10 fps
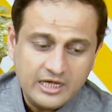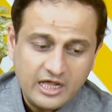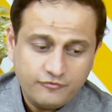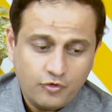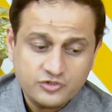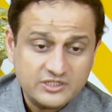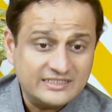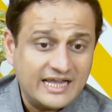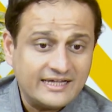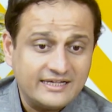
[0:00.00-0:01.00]
Unfortunately,
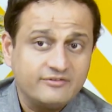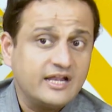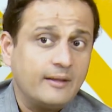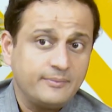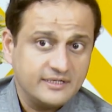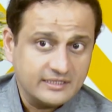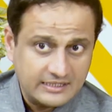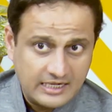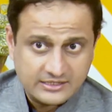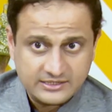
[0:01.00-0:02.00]
that never happened in
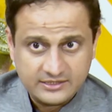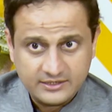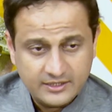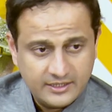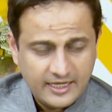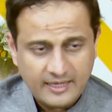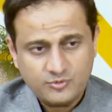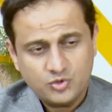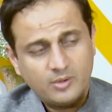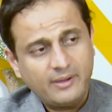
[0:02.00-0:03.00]
Karachi.
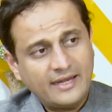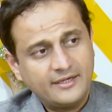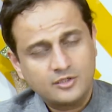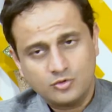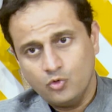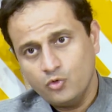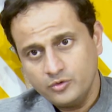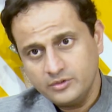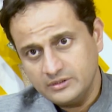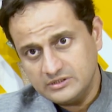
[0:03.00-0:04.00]
MQM had its
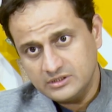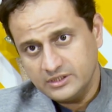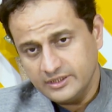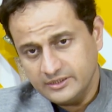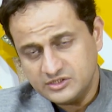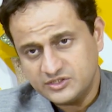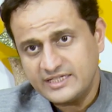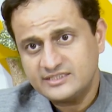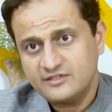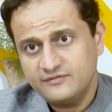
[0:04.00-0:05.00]
own
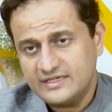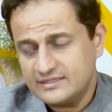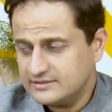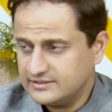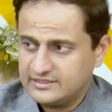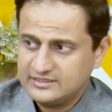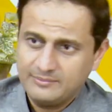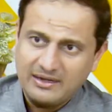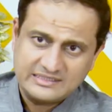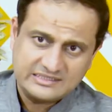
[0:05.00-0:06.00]
strengths and weaknesses.
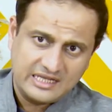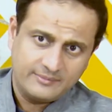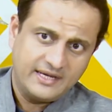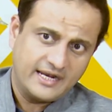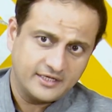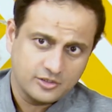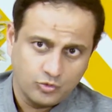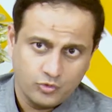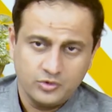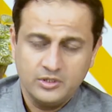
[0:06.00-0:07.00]
Jamaat-i-Islami had its
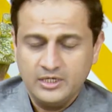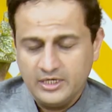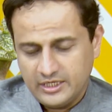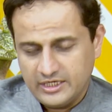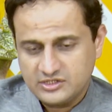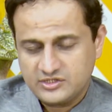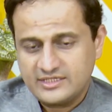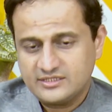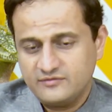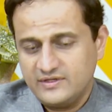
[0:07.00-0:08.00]
own
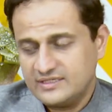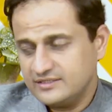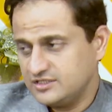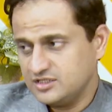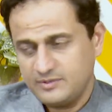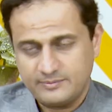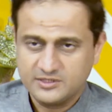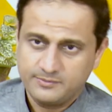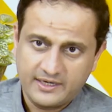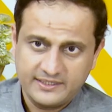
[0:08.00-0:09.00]
strengths and weaknesses.
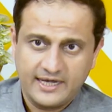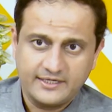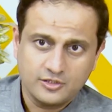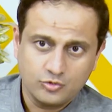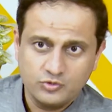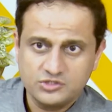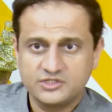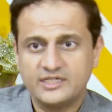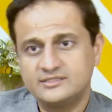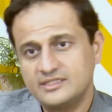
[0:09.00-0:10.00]
People's Party had its own
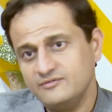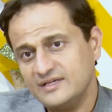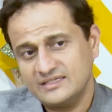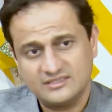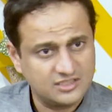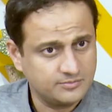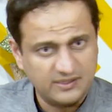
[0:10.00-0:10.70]
strengths and weaknesses.